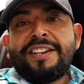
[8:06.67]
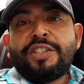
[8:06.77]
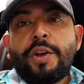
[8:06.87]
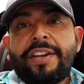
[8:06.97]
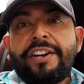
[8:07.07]

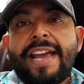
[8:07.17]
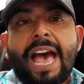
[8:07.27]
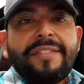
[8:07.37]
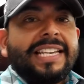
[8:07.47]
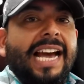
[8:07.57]
So there you
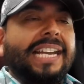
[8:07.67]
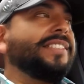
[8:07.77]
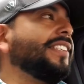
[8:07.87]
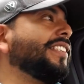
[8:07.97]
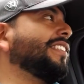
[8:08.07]
have it,
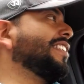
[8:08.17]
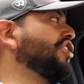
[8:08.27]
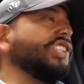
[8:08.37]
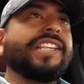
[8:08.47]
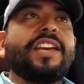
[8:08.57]
guys. This is
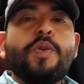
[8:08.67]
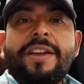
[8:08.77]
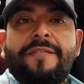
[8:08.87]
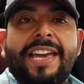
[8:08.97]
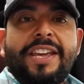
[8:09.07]
just a
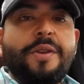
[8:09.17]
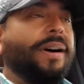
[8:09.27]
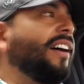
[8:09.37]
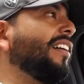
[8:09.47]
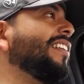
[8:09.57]
quick video
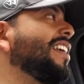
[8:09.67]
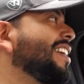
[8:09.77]
on